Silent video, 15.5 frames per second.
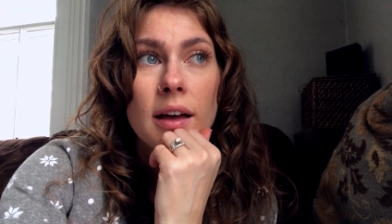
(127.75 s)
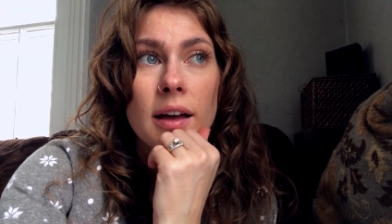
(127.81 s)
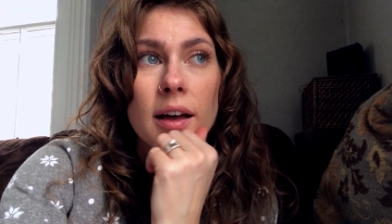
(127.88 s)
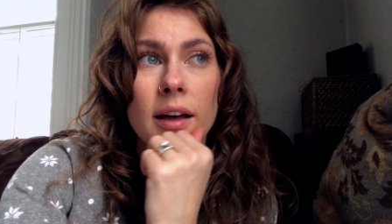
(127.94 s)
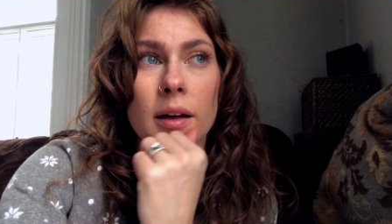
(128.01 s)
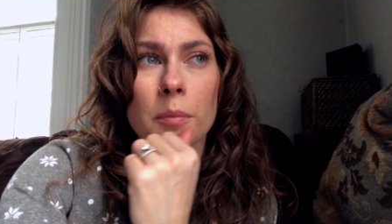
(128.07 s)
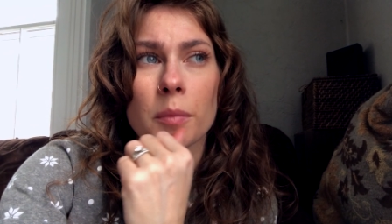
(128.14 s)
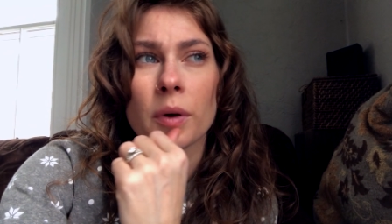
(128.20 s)

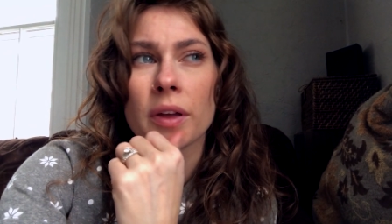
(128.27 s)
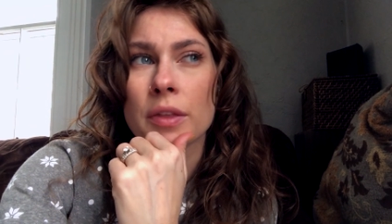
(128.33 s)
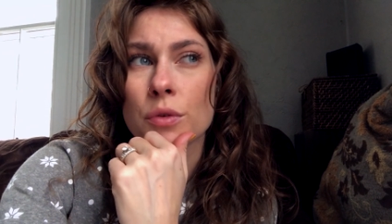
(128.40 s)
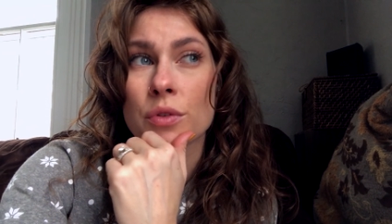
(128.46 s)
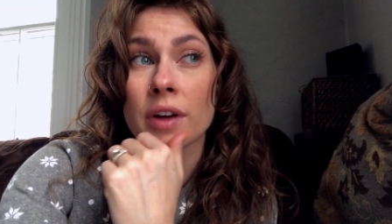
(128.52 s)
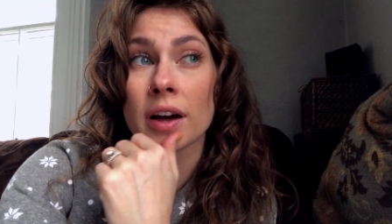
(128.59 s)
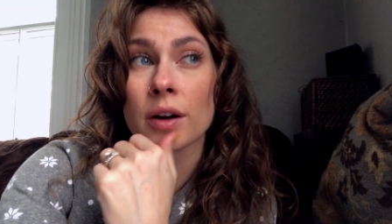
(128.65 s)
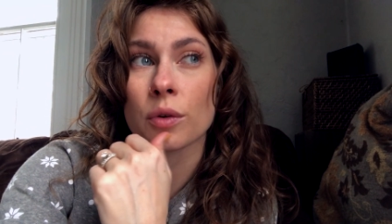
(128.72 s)
Um,
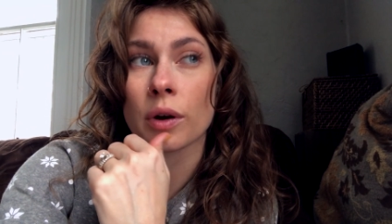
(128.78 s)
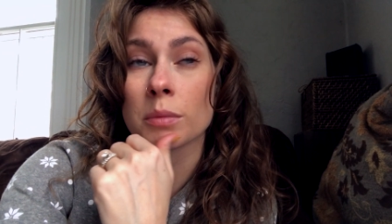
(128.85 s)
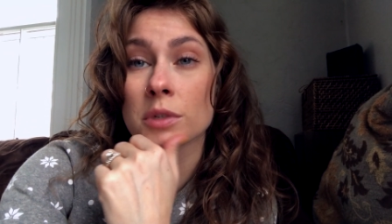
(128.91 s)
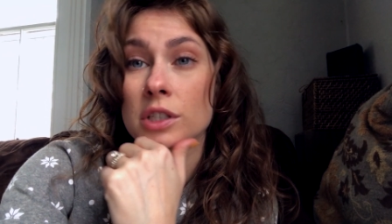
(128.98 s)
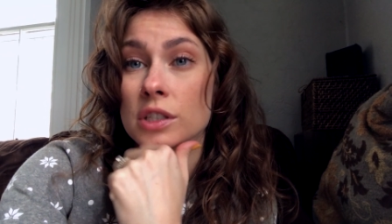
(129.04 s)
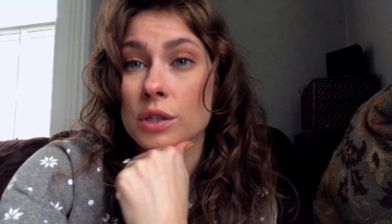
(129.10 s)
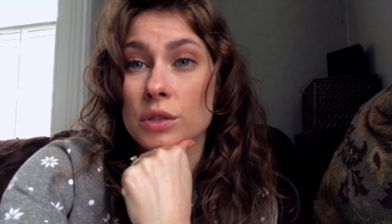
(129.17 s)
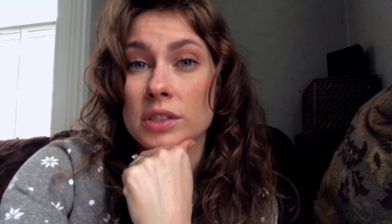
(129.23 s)
either that or I'm
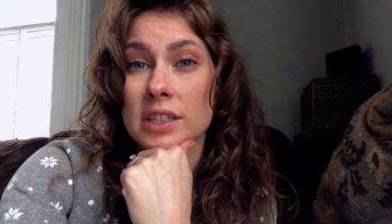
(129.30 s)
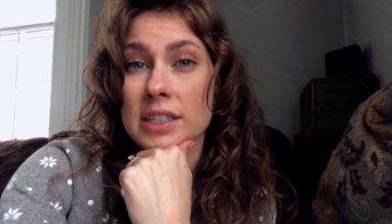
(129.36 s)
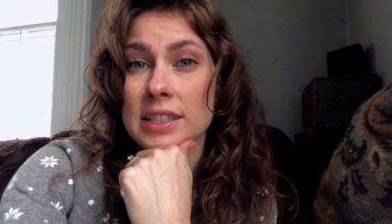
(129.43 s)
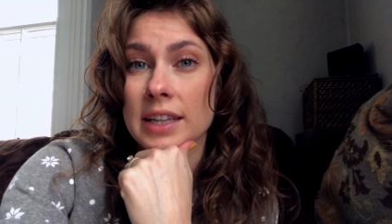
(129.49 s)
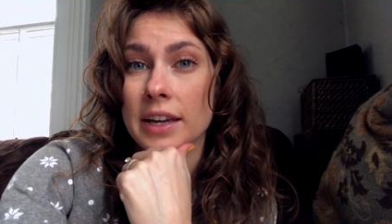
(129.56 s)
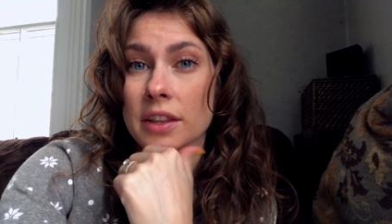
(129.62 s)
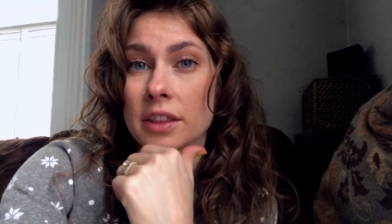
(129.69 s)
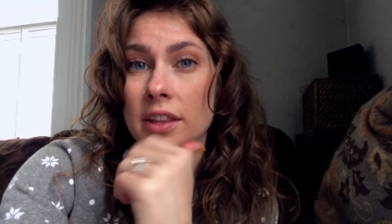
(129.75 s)
just used to
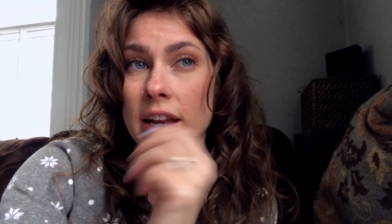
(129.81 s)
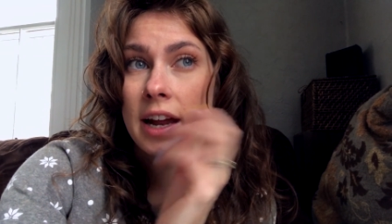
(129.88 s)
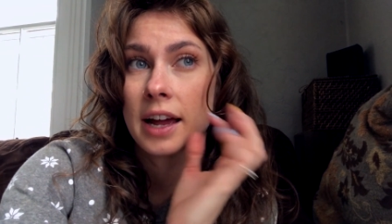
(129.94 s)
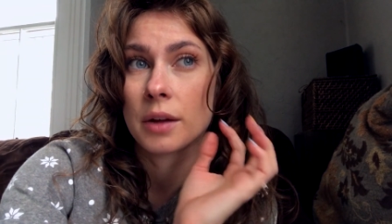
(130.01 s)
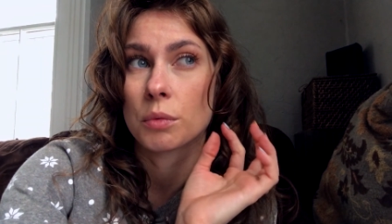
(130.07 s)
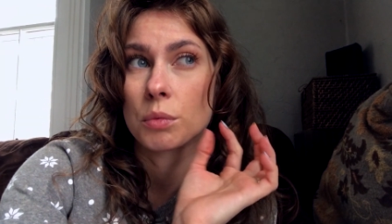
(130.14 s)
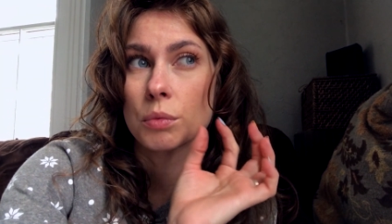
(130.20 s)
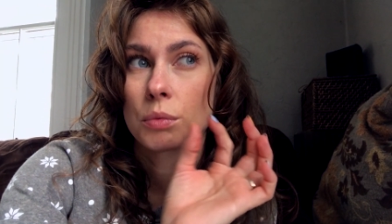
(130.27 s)
Scythe that
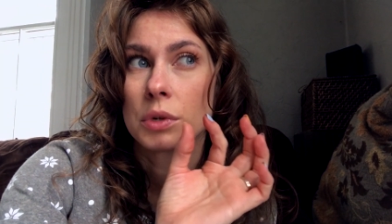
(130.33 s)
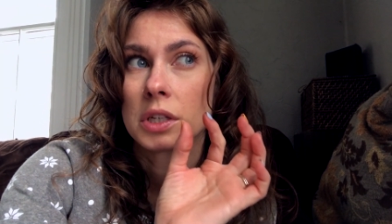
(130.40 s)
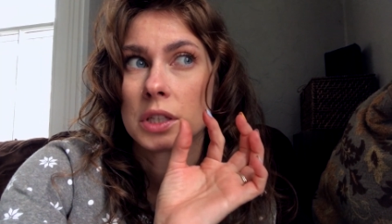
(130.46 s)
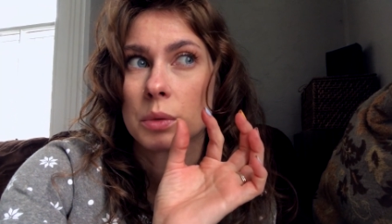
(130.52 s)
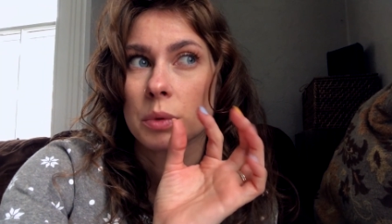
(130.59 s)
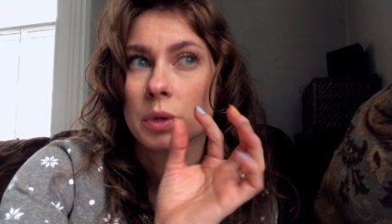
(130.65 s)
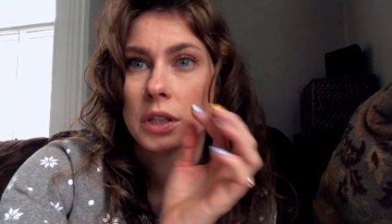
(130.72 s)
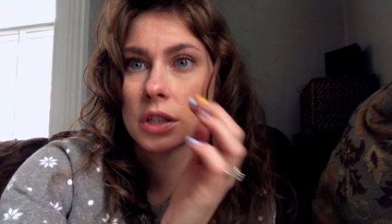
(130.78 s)
had
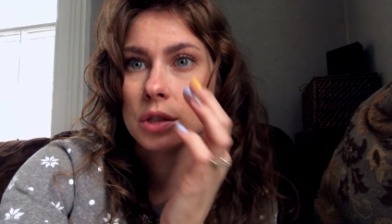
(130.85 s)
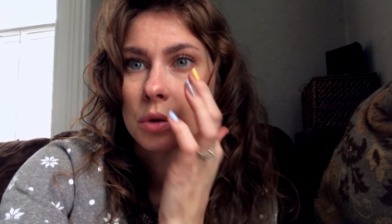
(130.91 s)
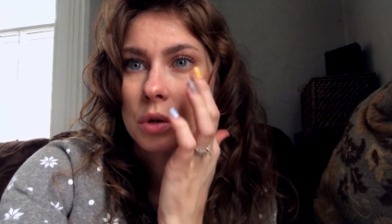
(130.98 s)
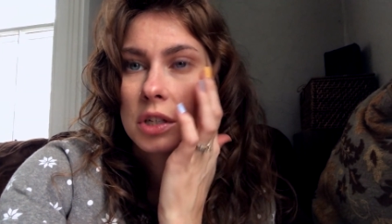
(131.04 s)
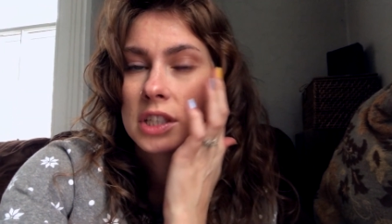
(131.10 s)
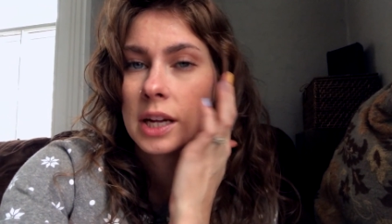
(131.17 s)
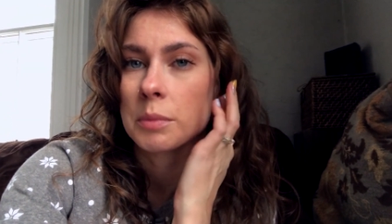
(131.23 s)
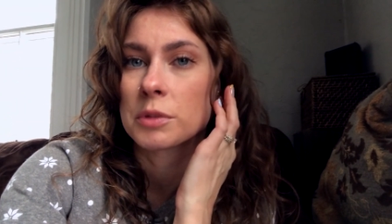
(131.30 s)
really, really
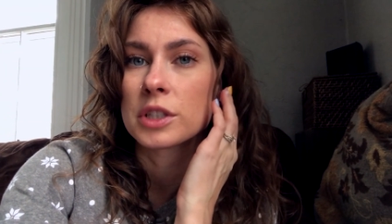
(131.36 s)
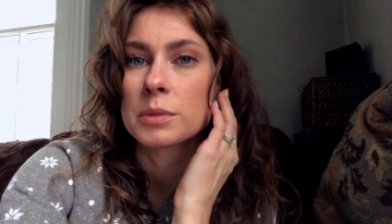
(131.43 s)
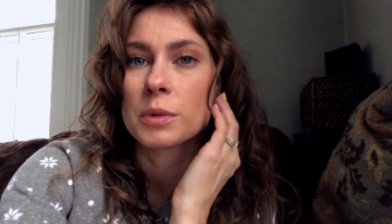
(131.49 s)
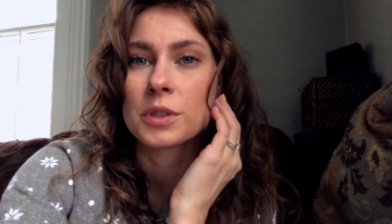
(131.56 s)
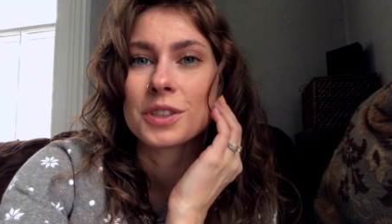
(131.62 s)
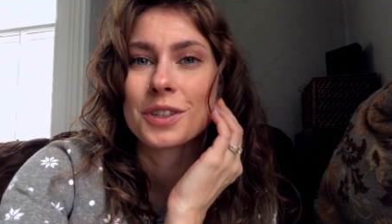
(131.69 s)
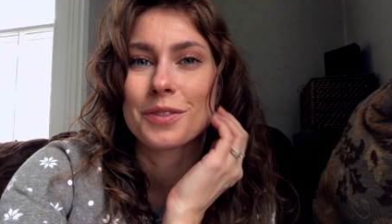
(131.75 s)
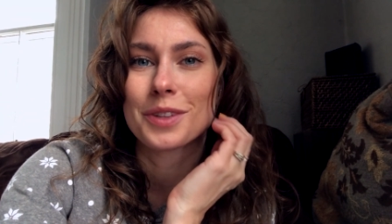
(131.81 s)
short chapters
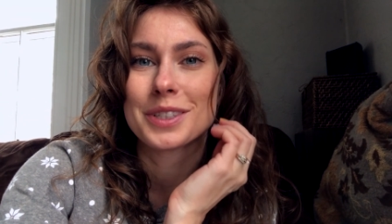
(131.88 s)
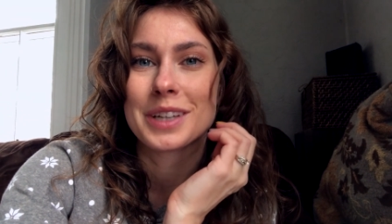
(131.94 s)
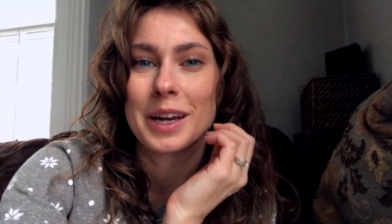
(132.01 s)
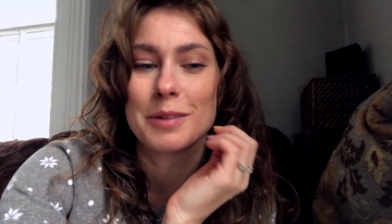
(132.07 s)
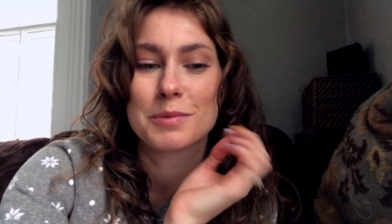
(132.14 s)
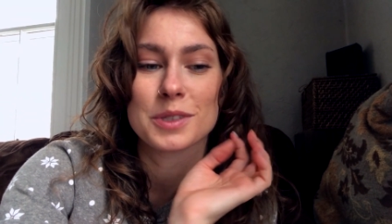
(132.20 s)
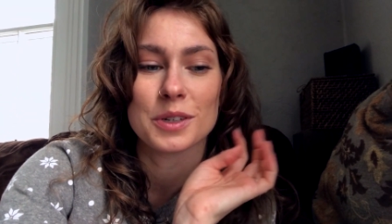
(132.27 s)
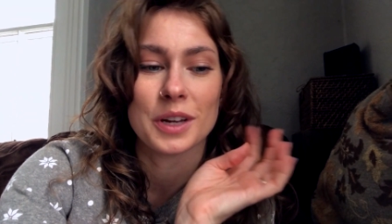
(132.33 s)
most of the
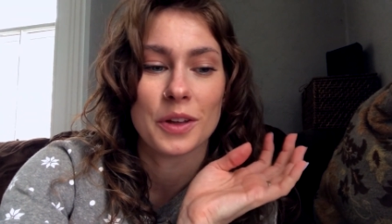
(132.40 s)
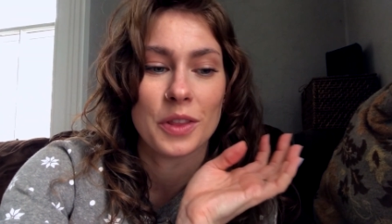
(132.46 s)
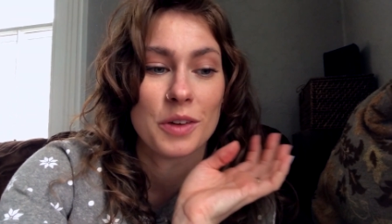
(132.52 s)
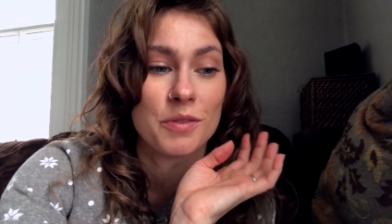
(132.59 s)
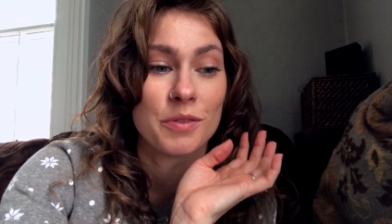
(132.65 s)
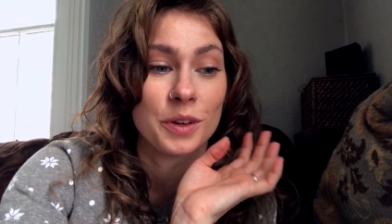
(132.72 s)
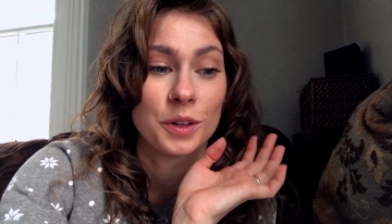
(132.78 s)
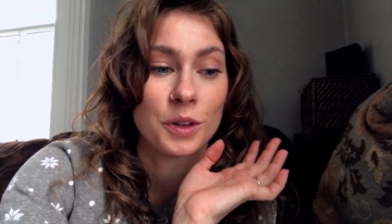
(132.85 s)
time, so now they
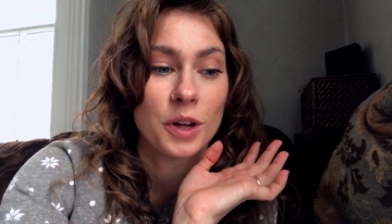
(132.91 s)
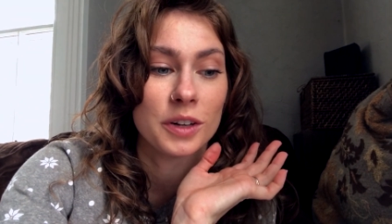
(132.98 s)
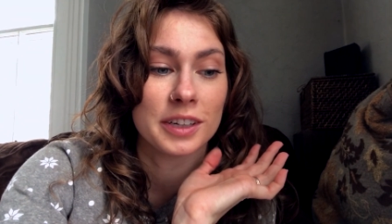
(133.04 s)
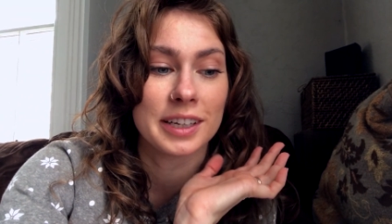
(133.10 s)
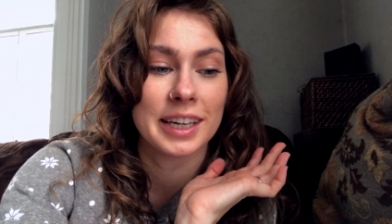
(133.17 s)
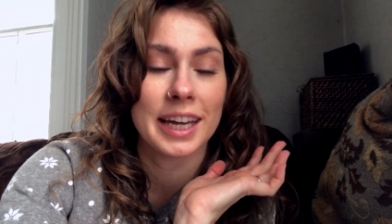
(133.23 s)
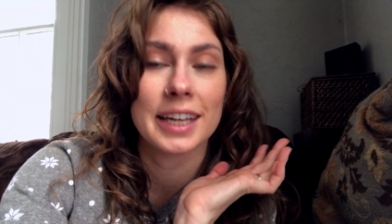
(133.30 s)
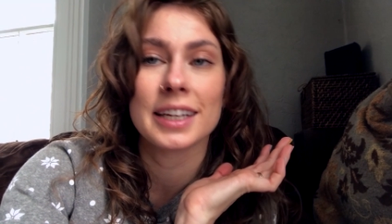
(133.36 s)
feel long
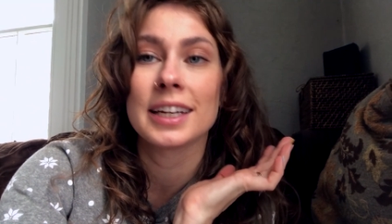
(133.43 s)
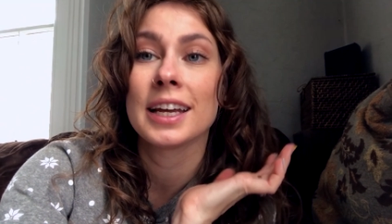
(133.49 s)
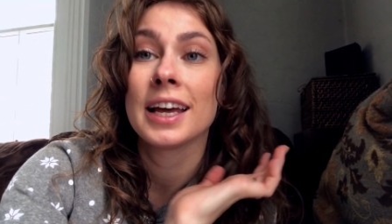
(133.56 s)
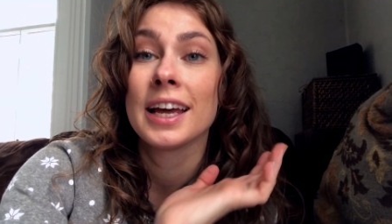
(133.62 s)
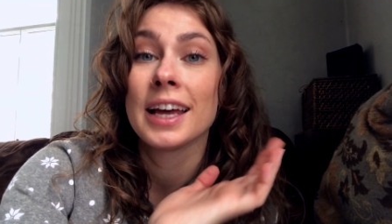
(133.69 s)
again.